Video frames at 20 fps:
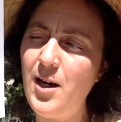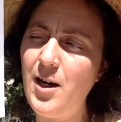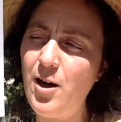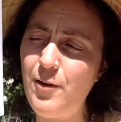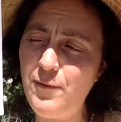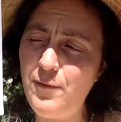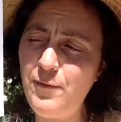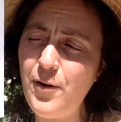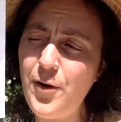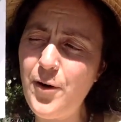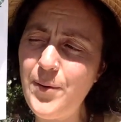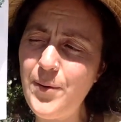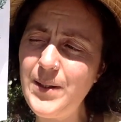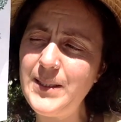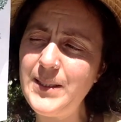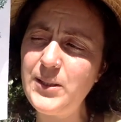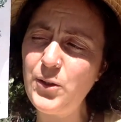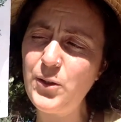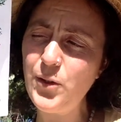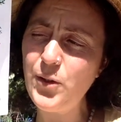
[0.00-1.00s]
A
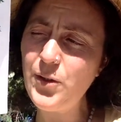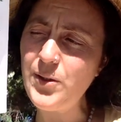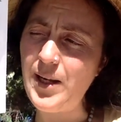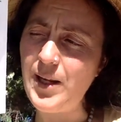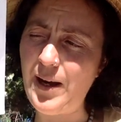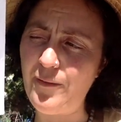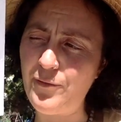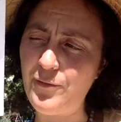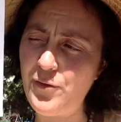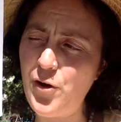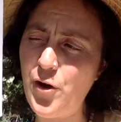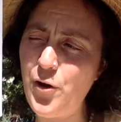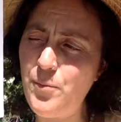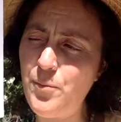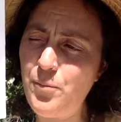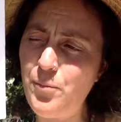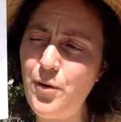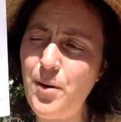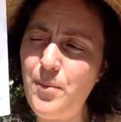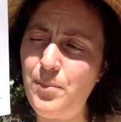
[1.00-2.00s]
forest could have no
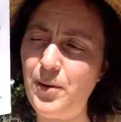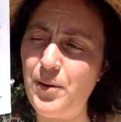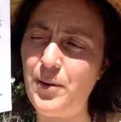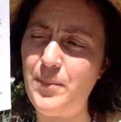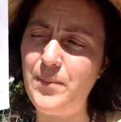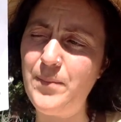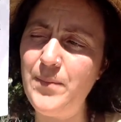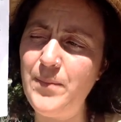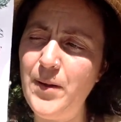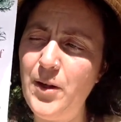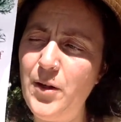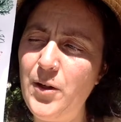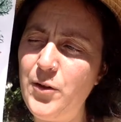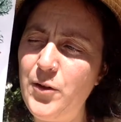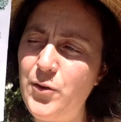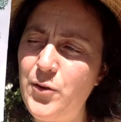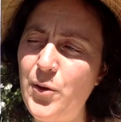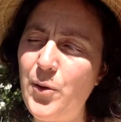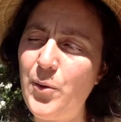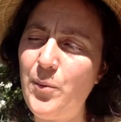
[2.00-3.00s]
problem
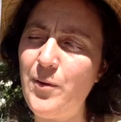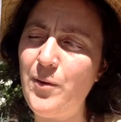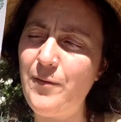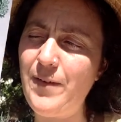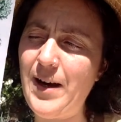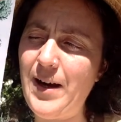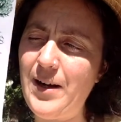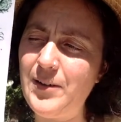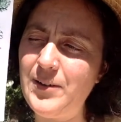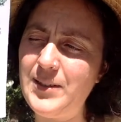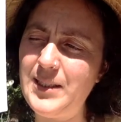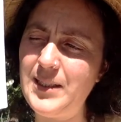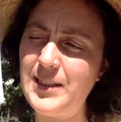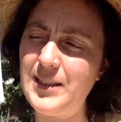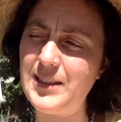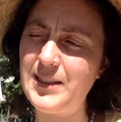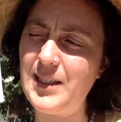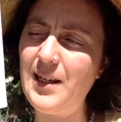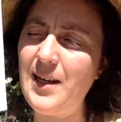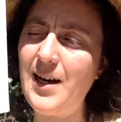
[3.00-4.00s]
doing without
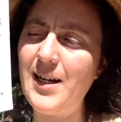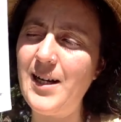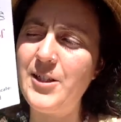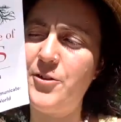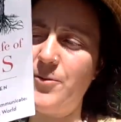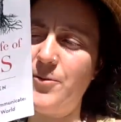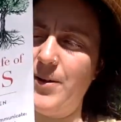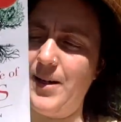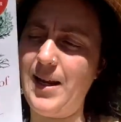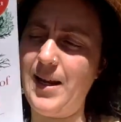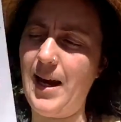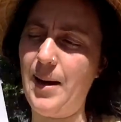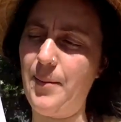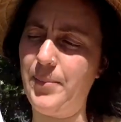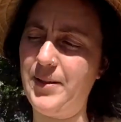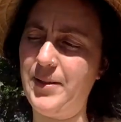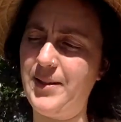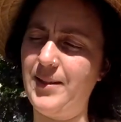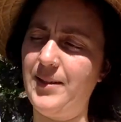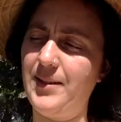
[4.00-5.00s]
its larger
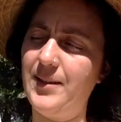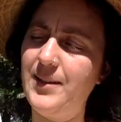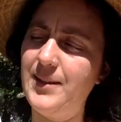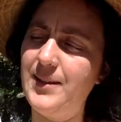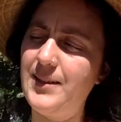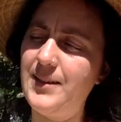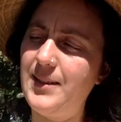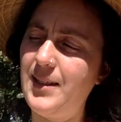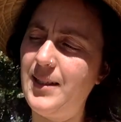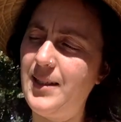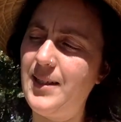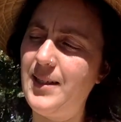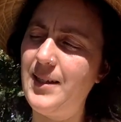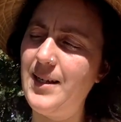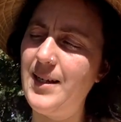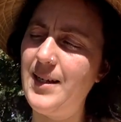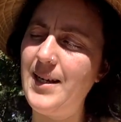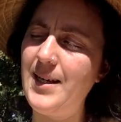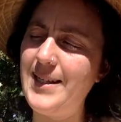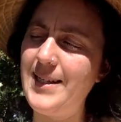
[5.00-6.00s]
inhabitants,
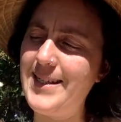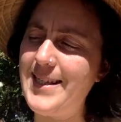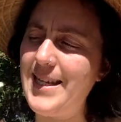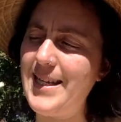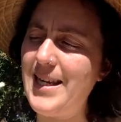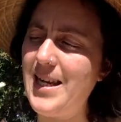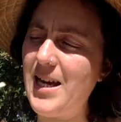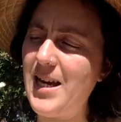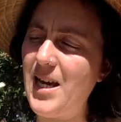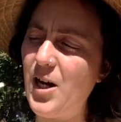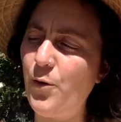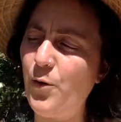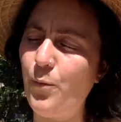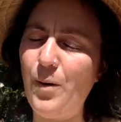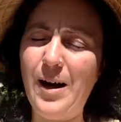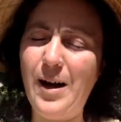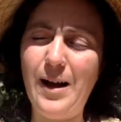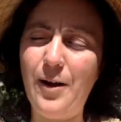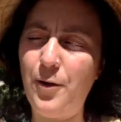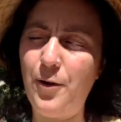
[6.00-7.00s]
deer,
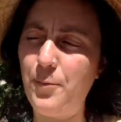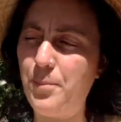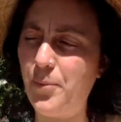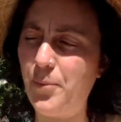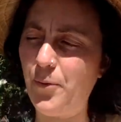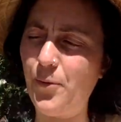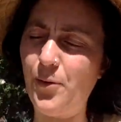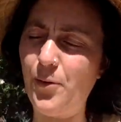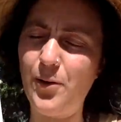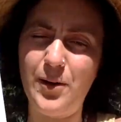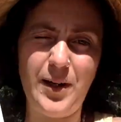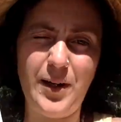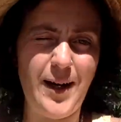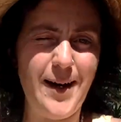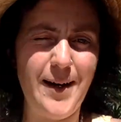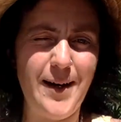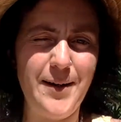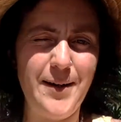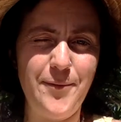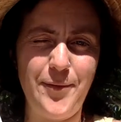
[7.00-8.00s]
wild boar,
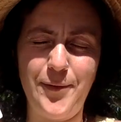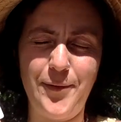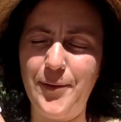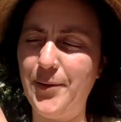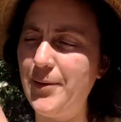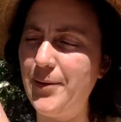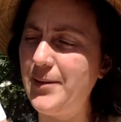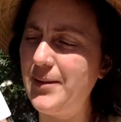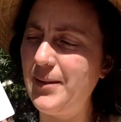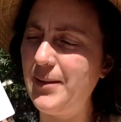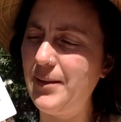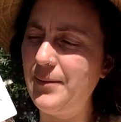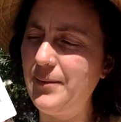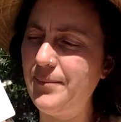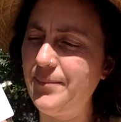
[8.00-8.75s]
carnivores.